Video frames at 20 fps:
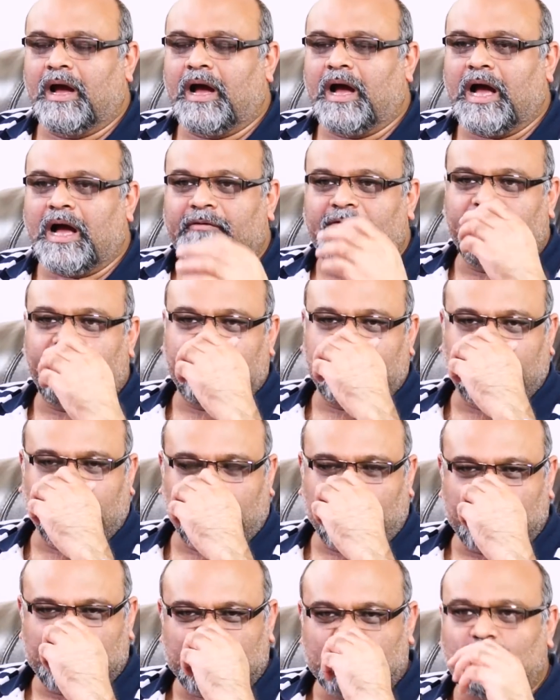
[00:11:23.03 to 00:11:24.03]
However,
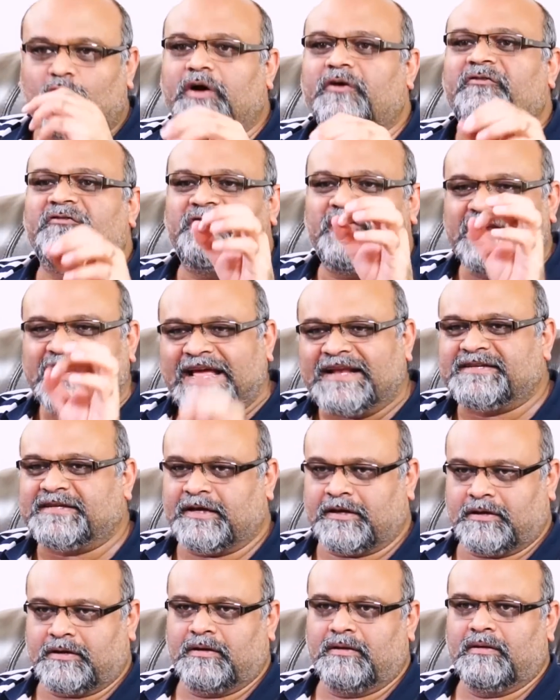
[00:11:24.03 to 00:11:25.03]
those who are
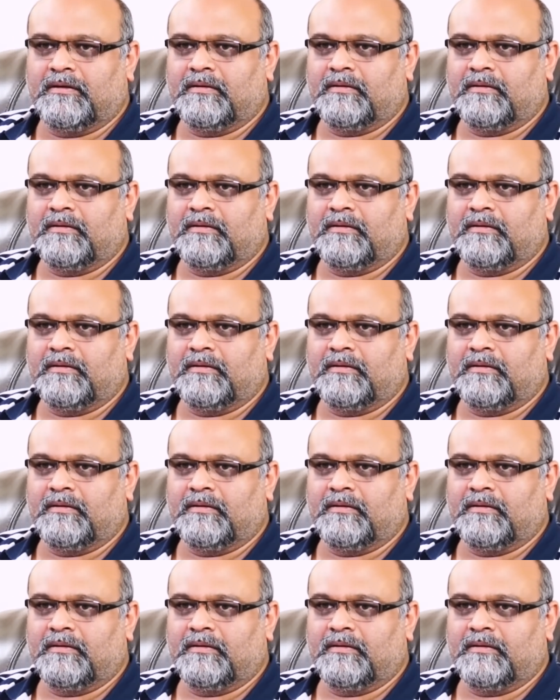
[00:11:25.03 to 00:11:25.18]
fanatic,